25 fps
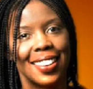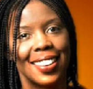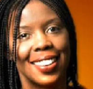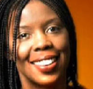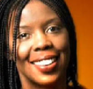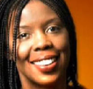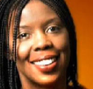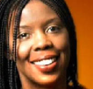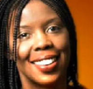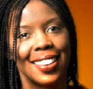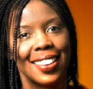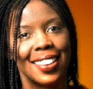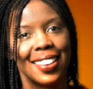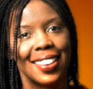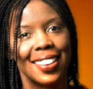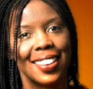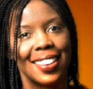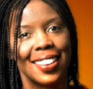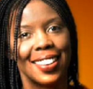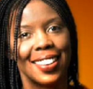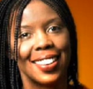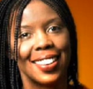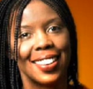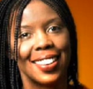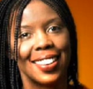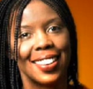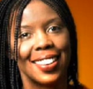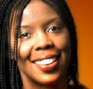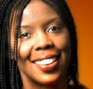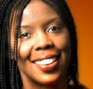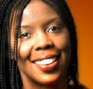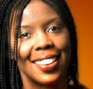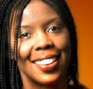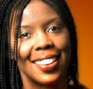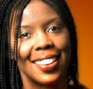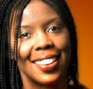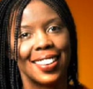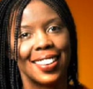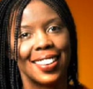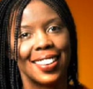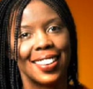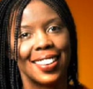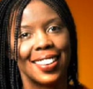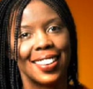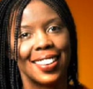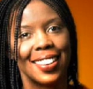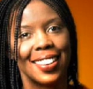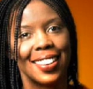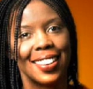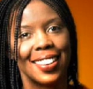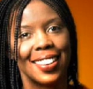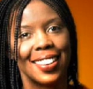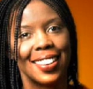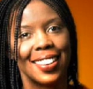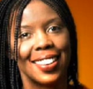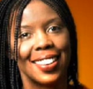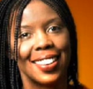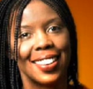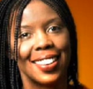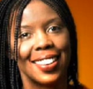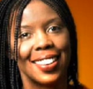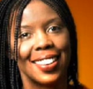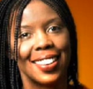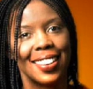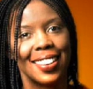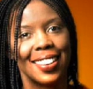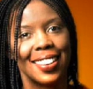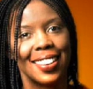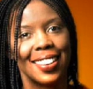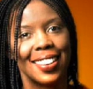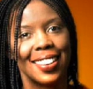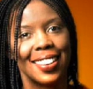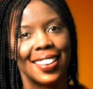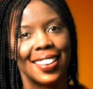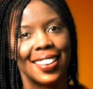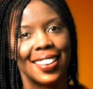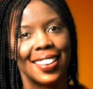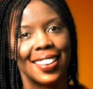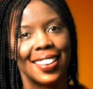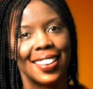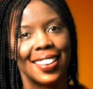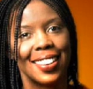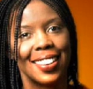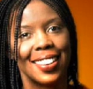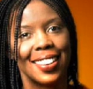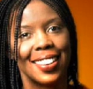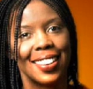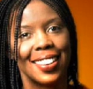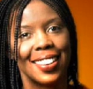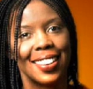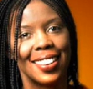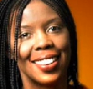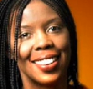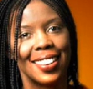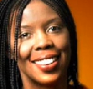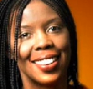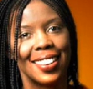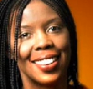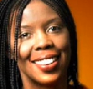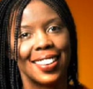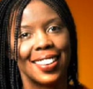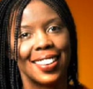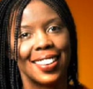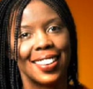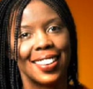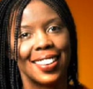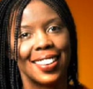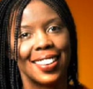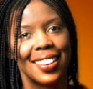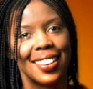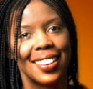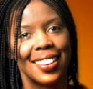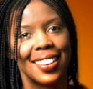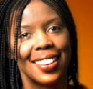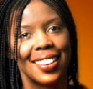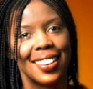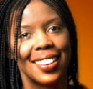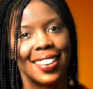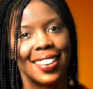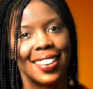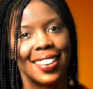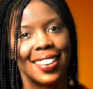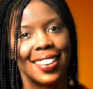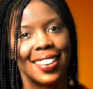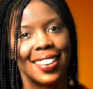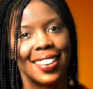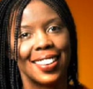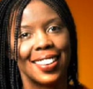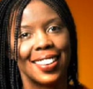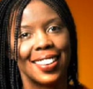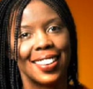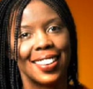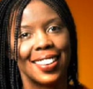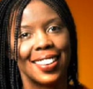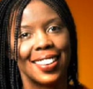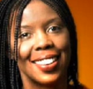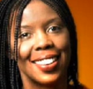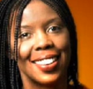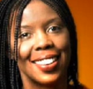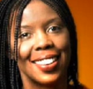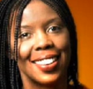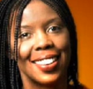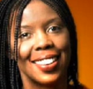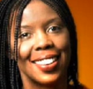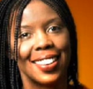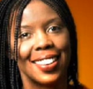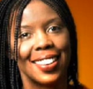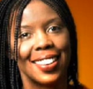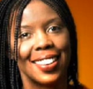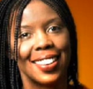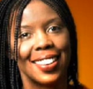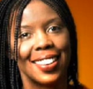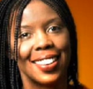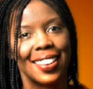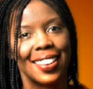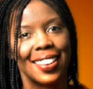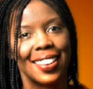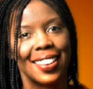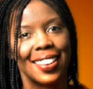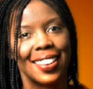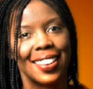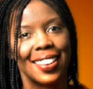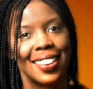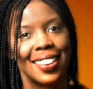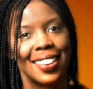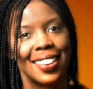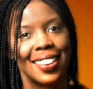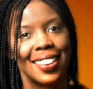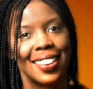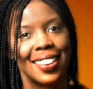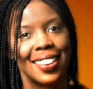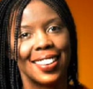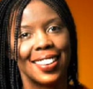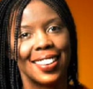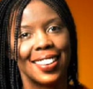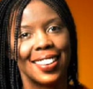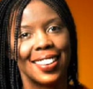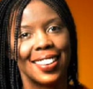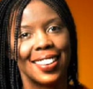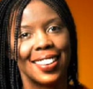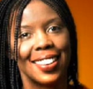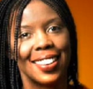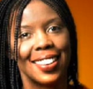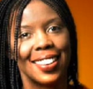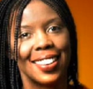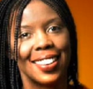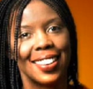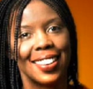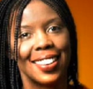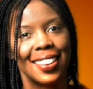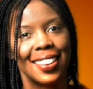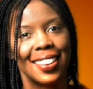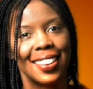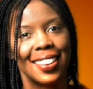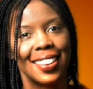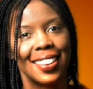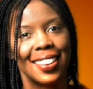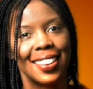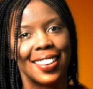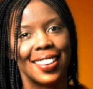[no speech]